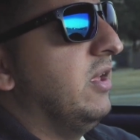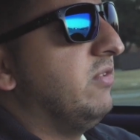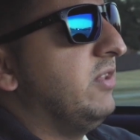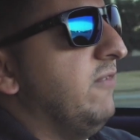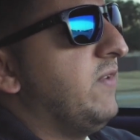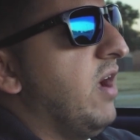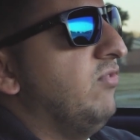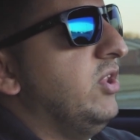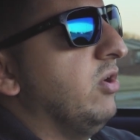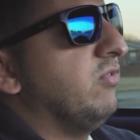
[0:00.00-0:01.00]

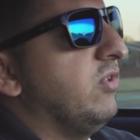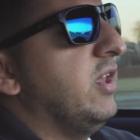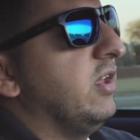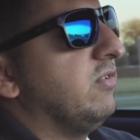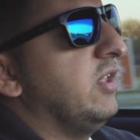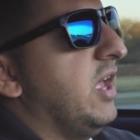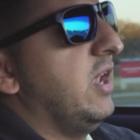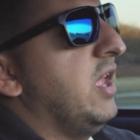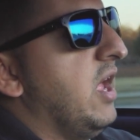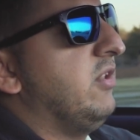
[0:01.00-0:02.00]
C5 Z06,
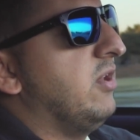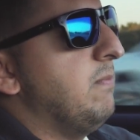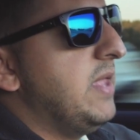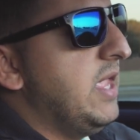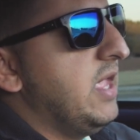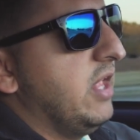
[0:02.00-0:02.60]
and to me,